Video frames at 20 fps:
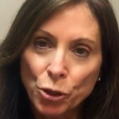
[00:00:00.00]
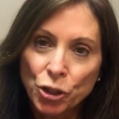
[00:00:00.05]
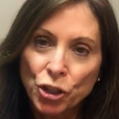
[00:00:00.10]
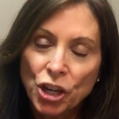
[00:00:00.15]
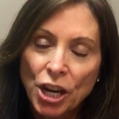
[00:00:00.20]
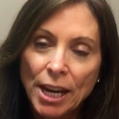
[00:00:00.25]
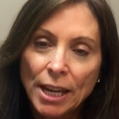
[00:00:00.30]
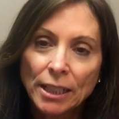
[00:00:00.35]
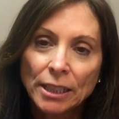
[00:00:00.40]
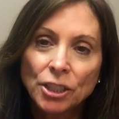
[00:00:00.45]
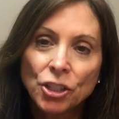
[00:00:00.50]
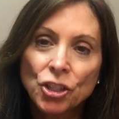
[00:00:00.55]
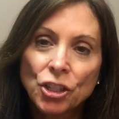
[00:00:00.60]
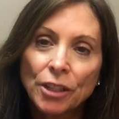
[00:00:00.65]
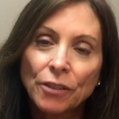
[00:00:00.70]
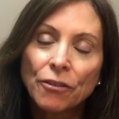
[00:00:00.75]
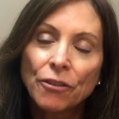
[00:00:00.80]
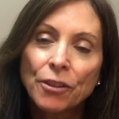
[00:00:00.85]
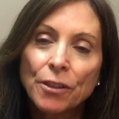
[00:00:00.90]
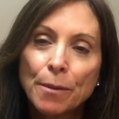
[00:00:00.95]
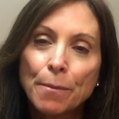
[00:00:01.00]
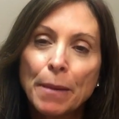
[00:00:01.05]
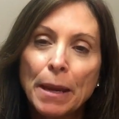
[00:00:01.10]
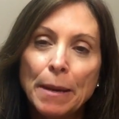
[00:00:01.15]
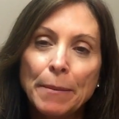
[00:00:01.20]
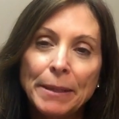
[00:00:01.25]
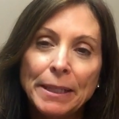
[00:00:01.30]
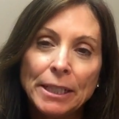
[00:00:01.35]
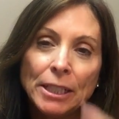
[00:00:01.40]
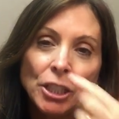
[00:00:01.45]
challenging for the
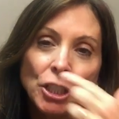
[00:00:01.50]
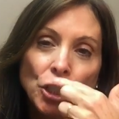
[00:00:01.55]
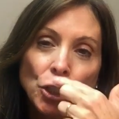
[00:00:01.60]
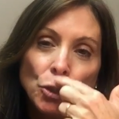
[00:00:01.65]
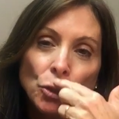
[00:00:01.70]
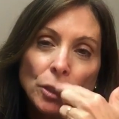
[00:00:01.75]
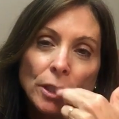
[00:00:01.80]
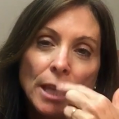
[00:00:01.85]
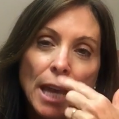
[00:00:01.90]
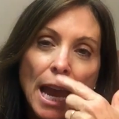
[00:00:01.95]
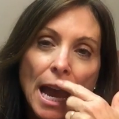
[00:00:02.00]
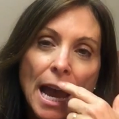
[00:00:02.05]
baby to use the